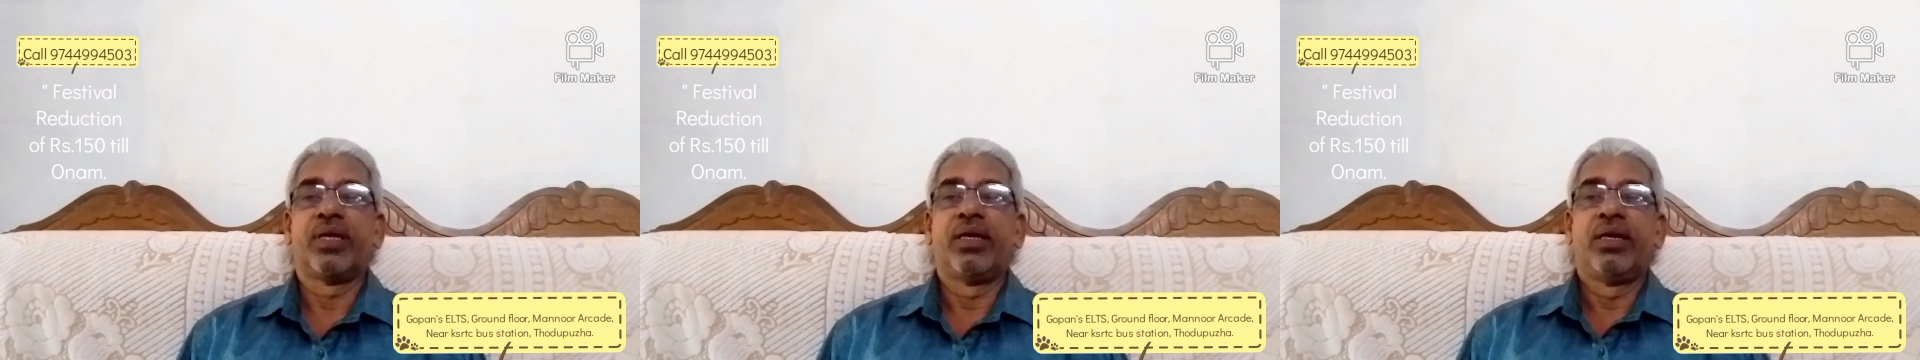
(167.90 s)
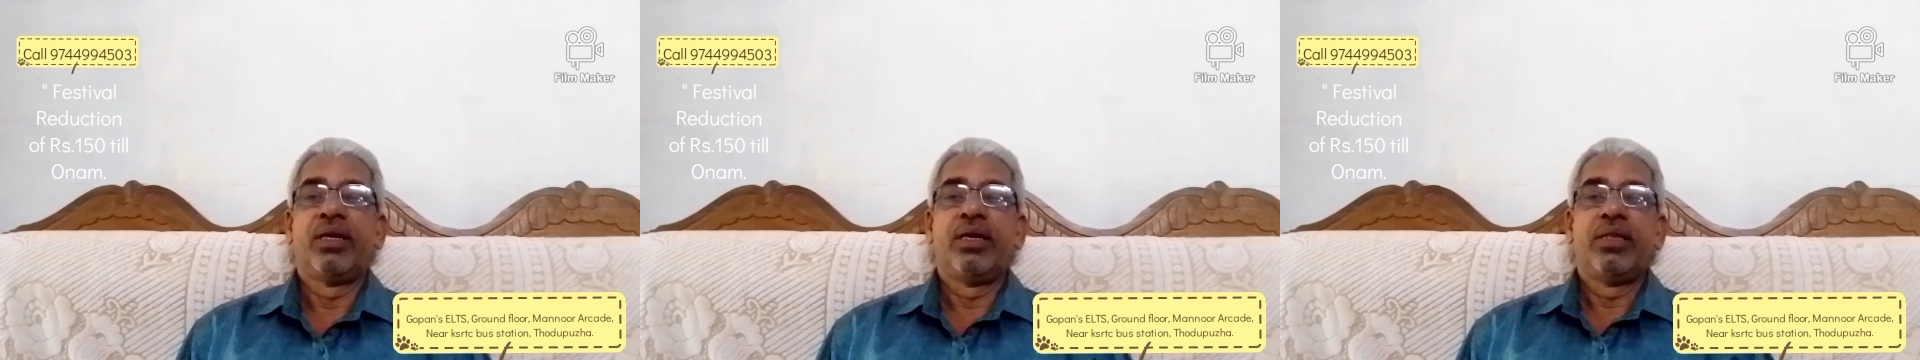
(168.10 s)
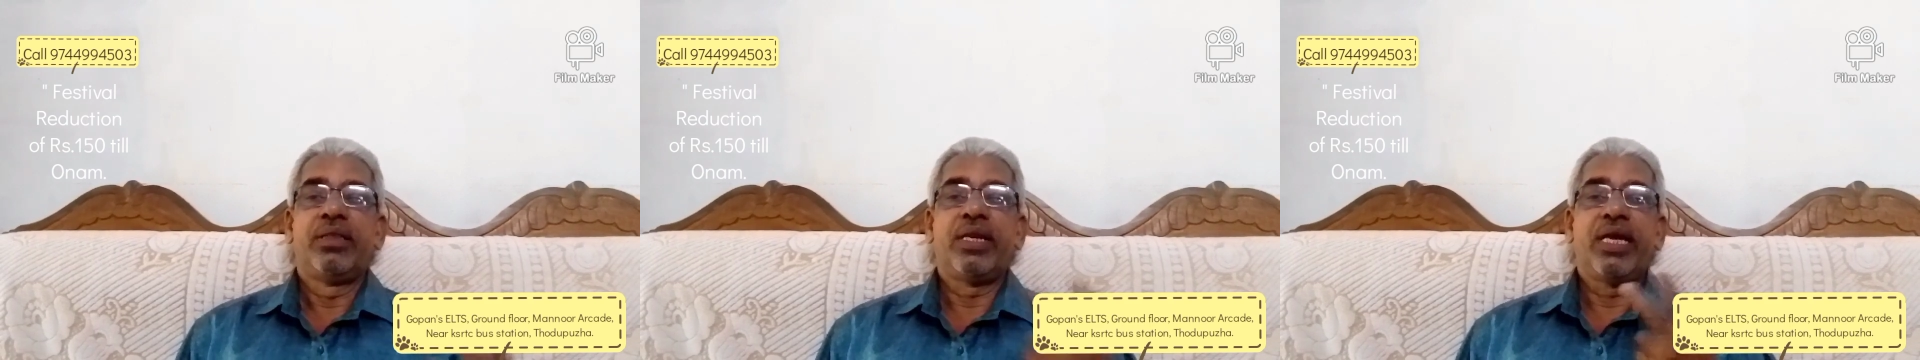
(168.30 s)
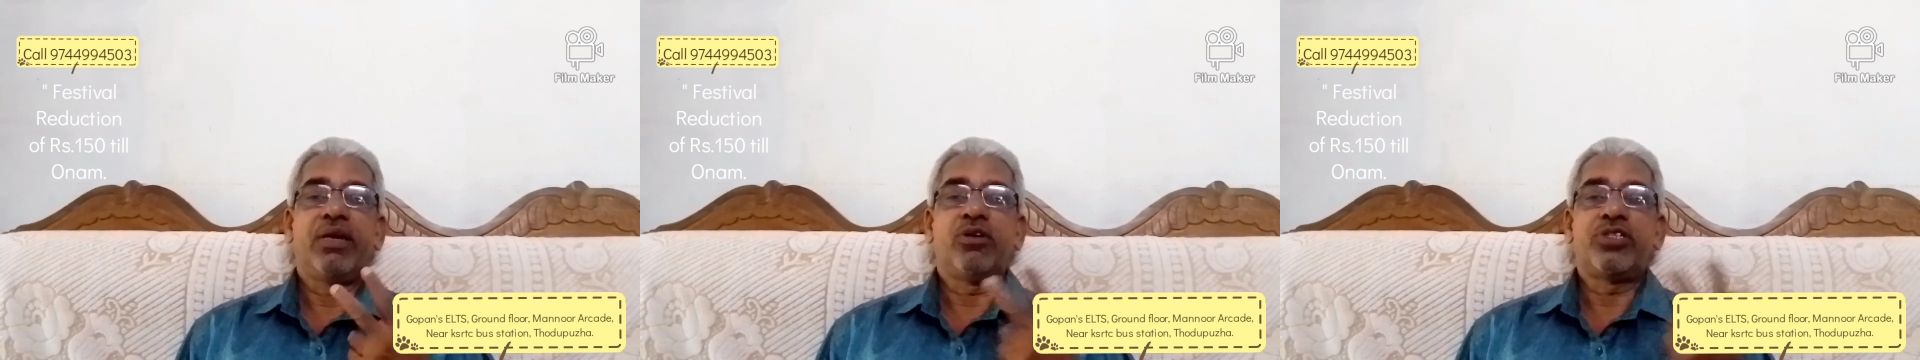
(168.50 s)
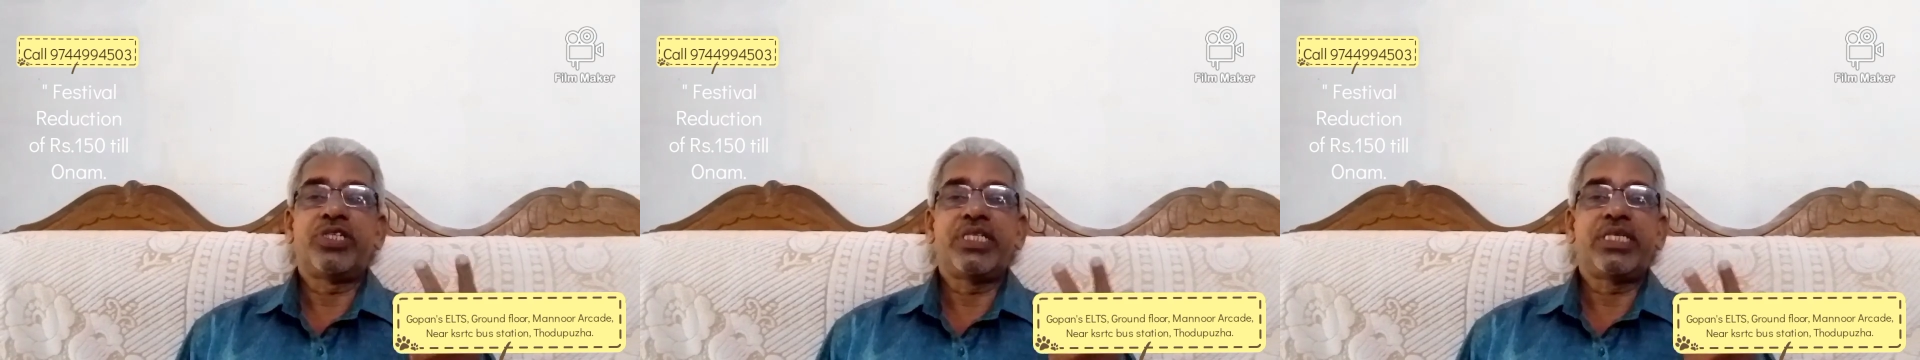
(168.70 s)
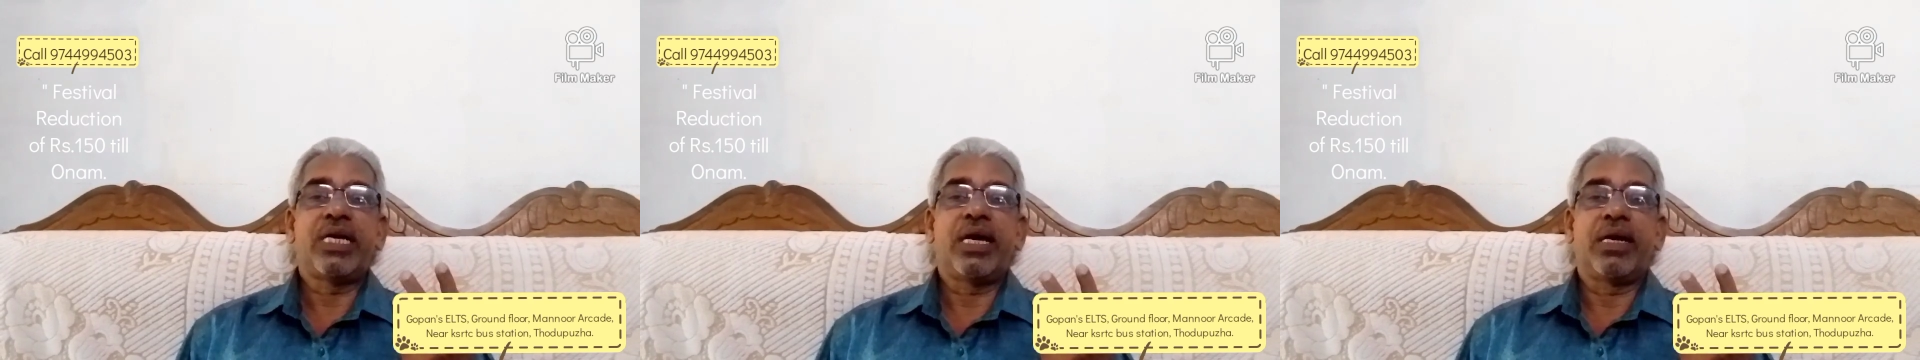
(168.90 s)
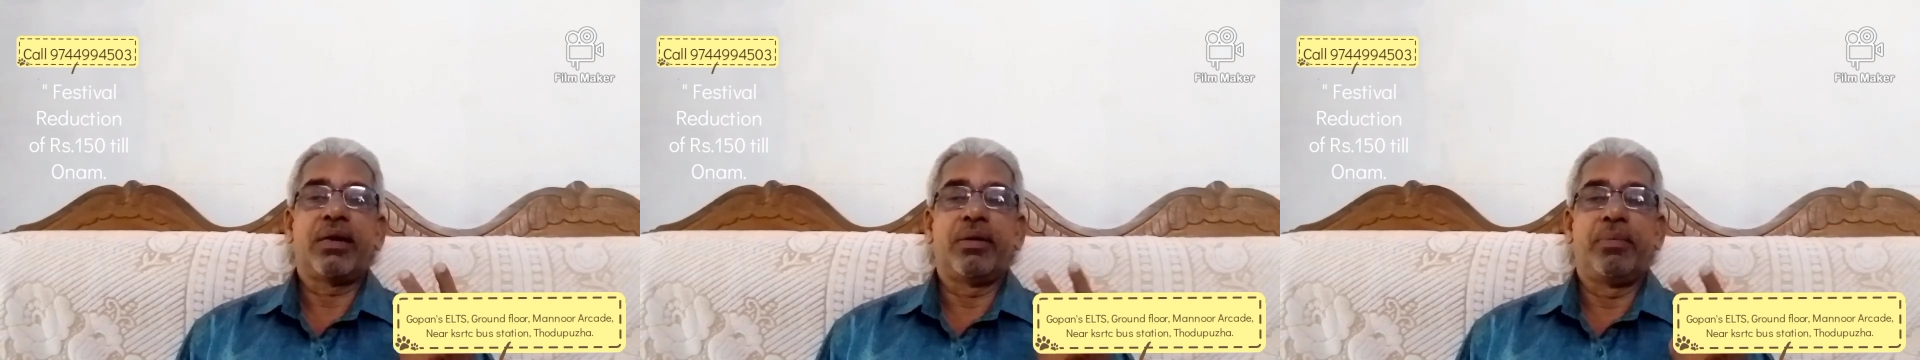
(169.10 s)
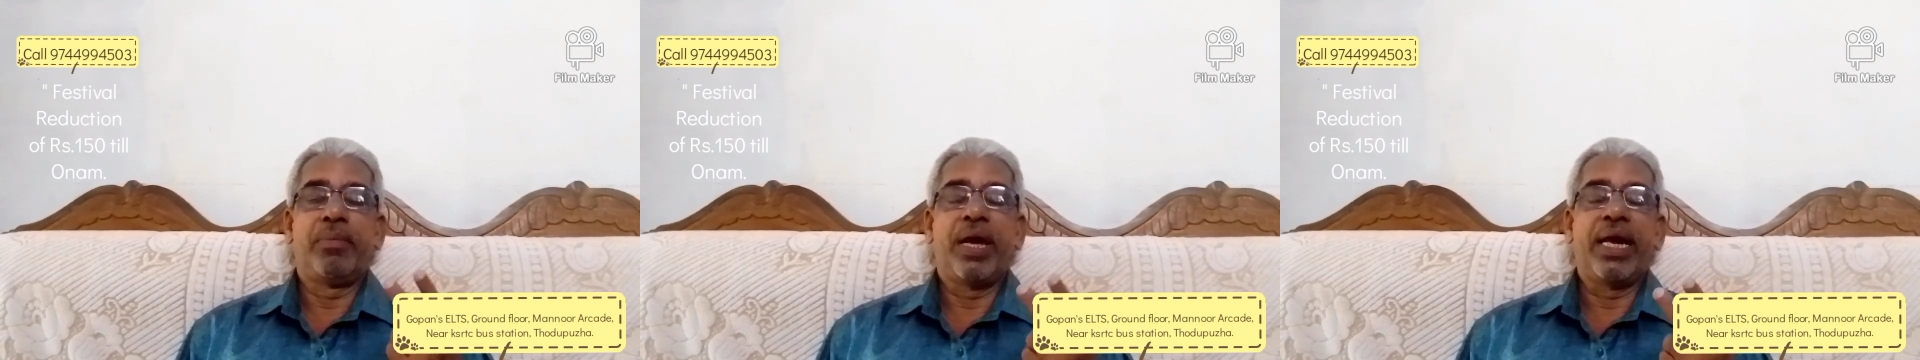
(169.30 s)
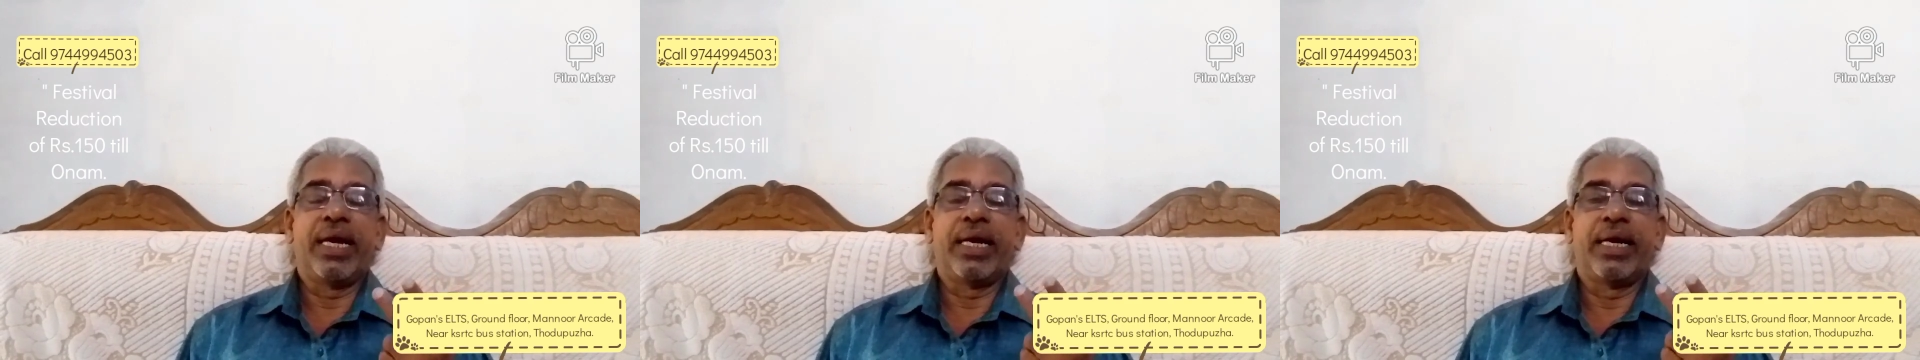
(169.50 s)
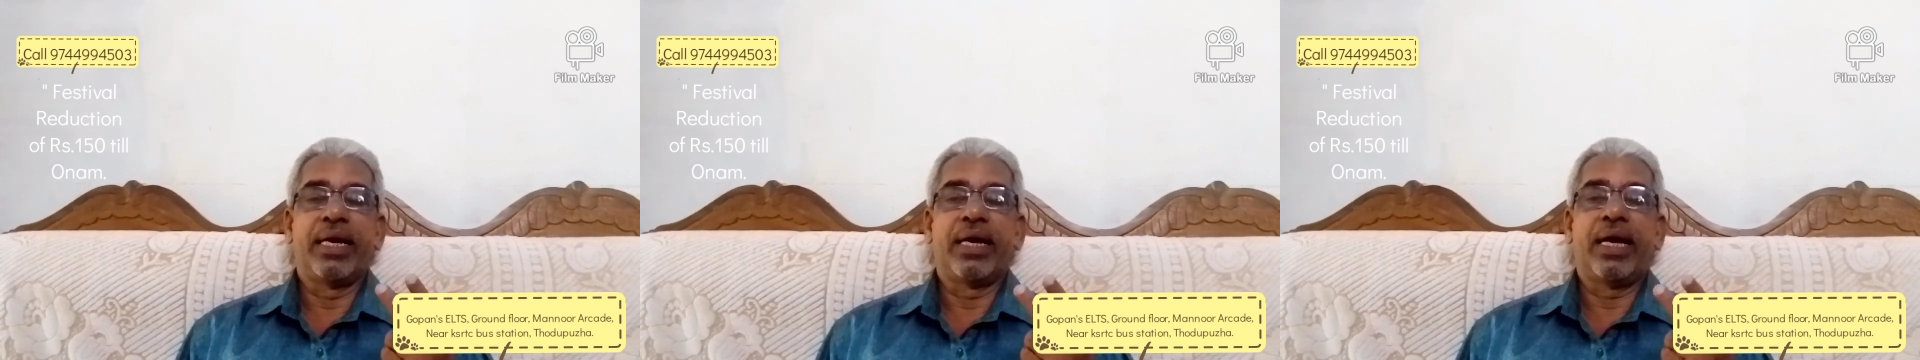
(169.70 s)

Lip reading: 3 questions are made